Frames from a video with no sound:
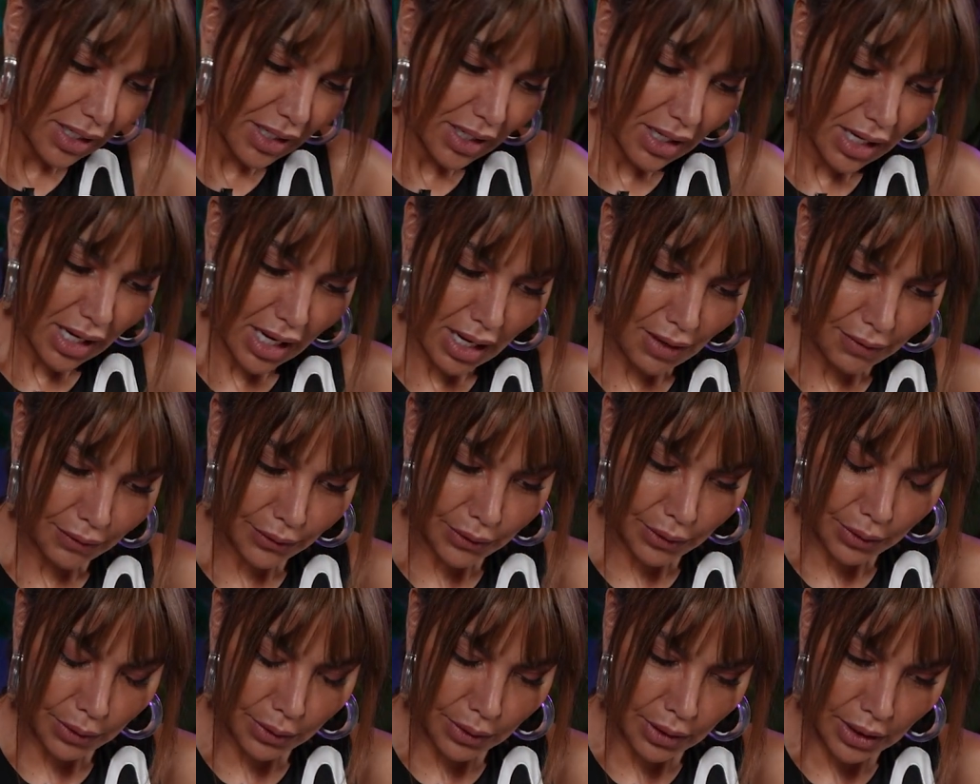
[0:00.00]
Of
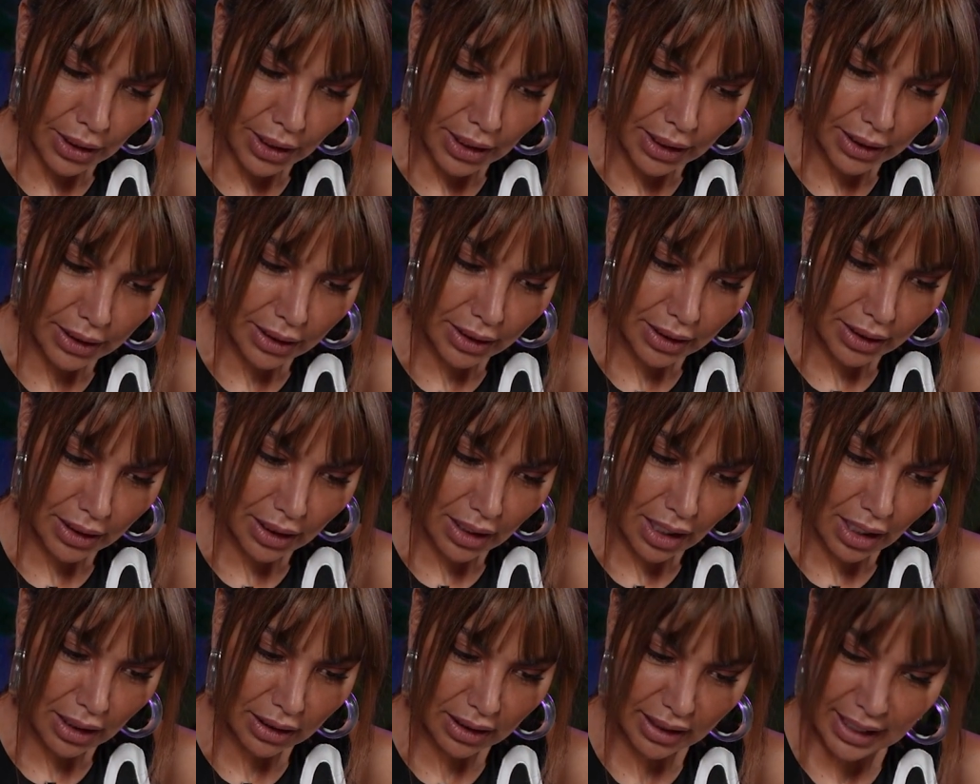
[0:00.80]
course.
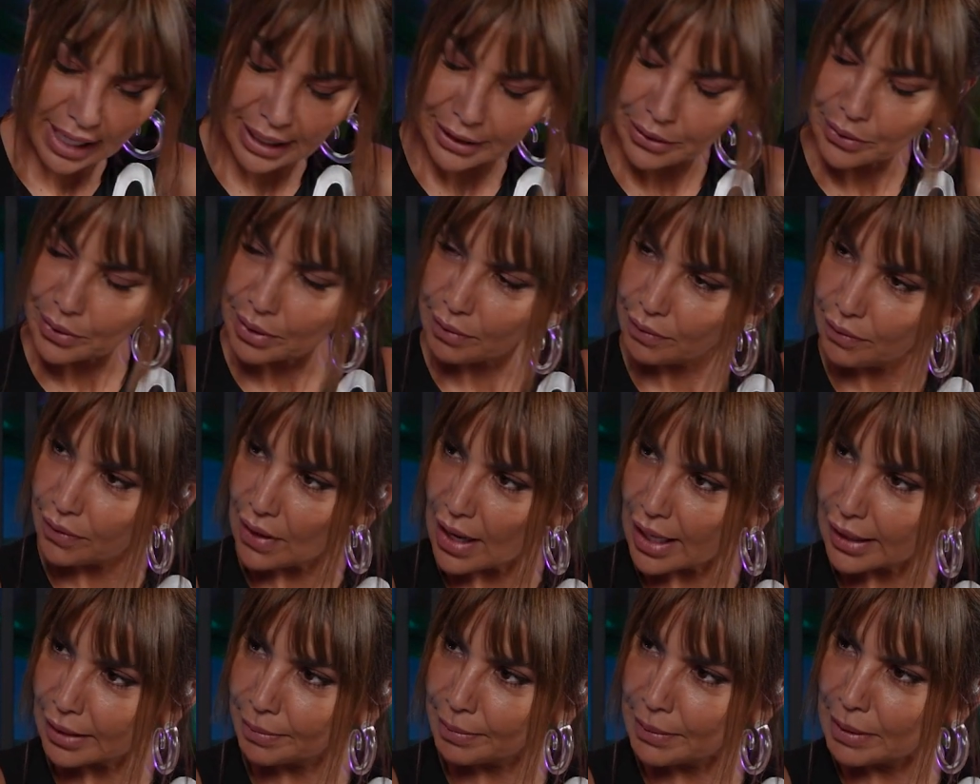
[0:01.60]
Can you
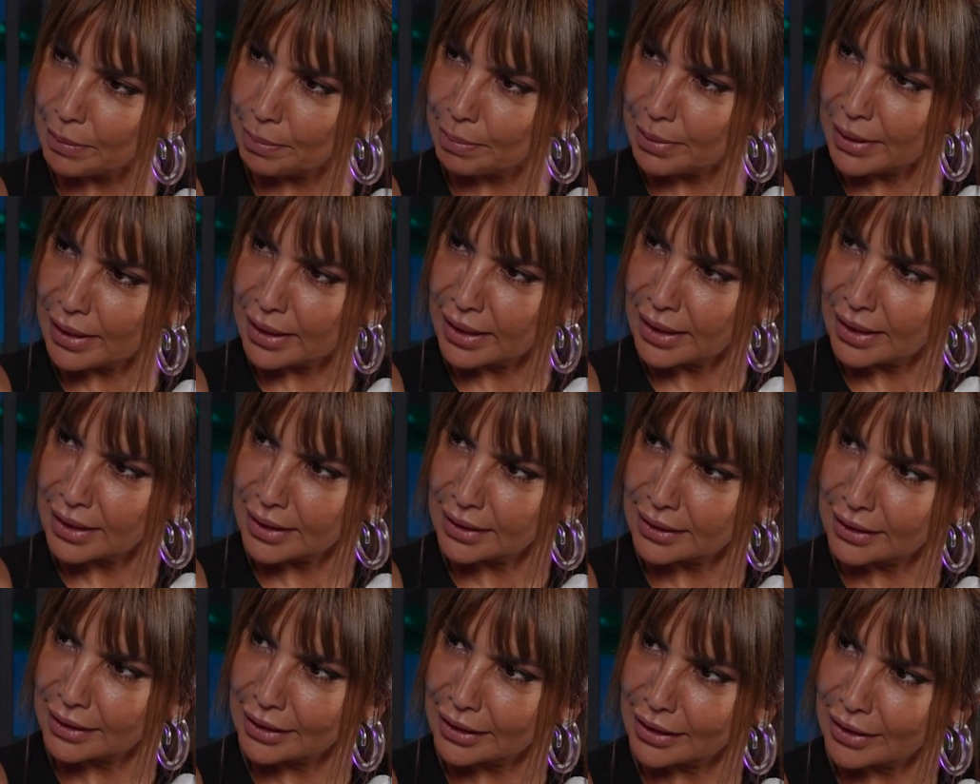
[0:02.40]
invite me,
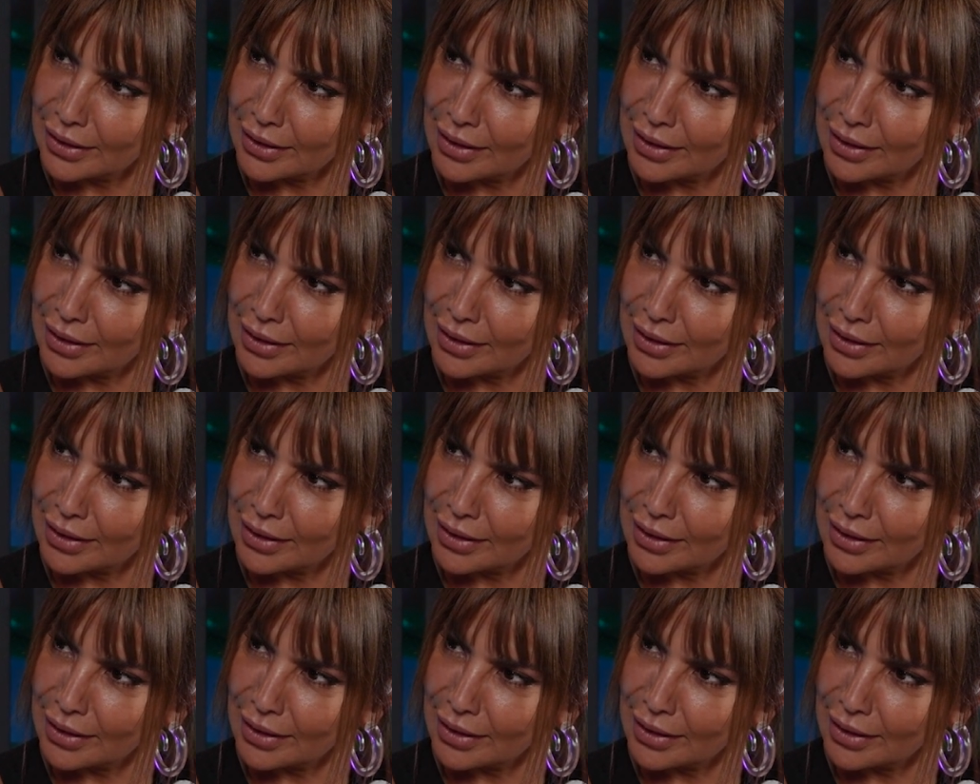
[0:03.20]
please, to your